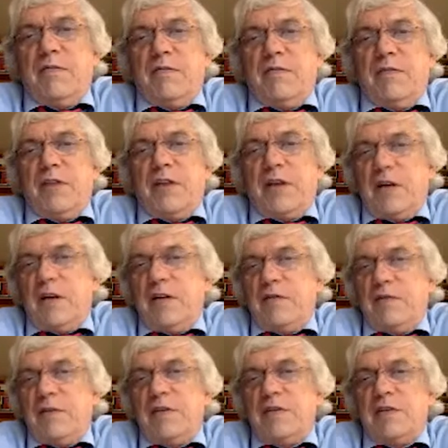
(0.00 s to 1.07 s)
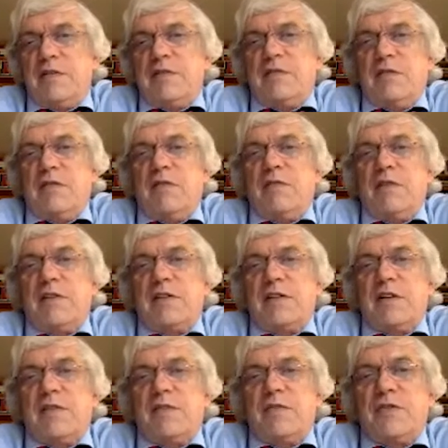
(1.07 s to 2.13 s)
Big countries always
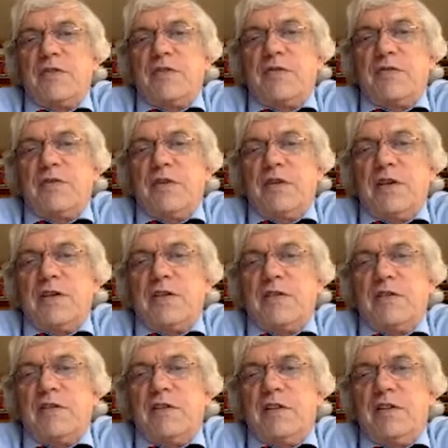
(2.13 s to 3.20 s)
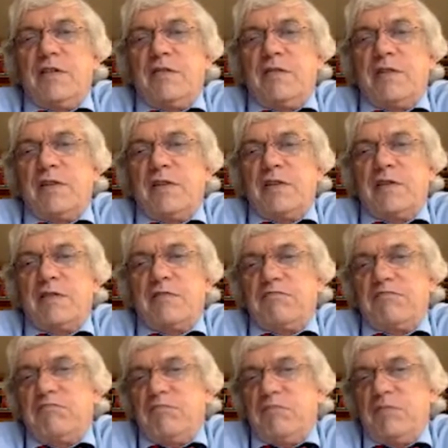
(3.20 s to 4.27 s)
can pursue the national interest
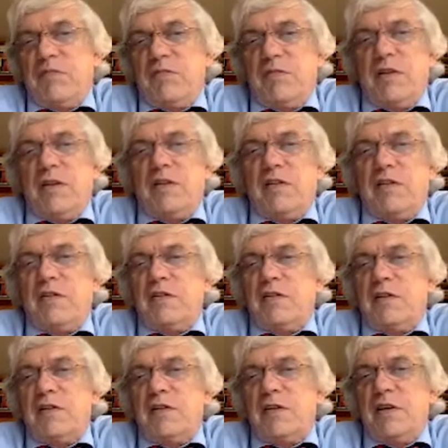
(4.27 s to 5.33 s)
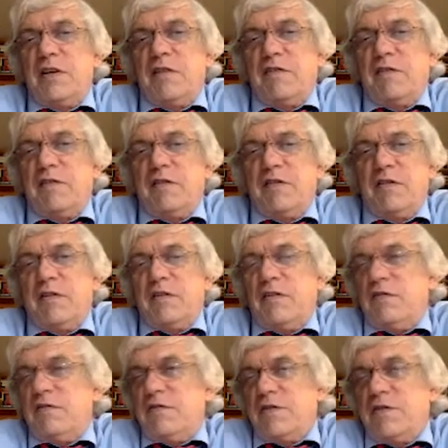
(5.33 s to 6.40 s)
at the international level on their
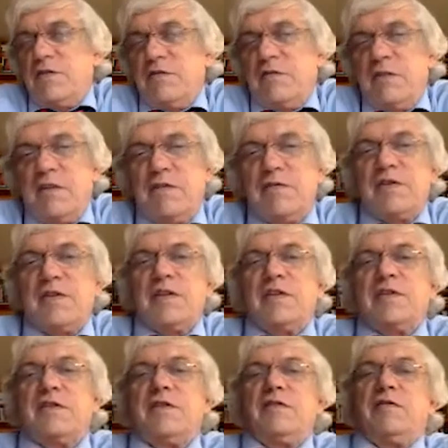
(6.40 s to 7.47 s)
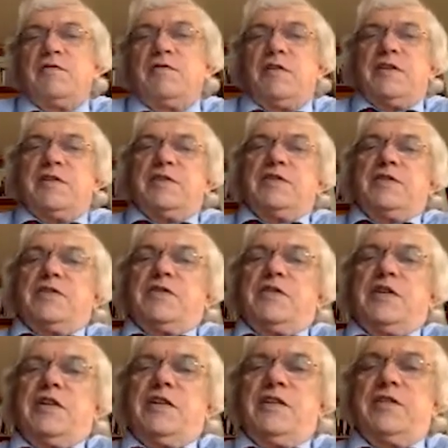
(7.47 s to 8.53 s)
own, so countries as the US,
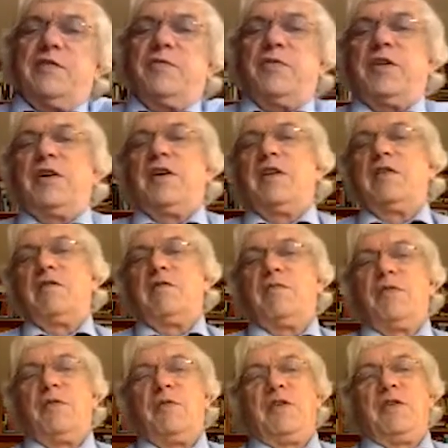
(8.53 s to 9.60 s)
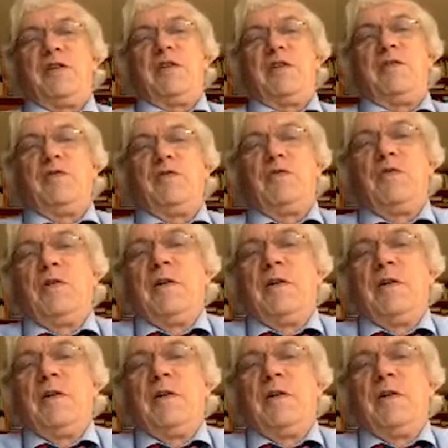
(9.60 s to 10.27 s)
China, Japan, or maybe the EU.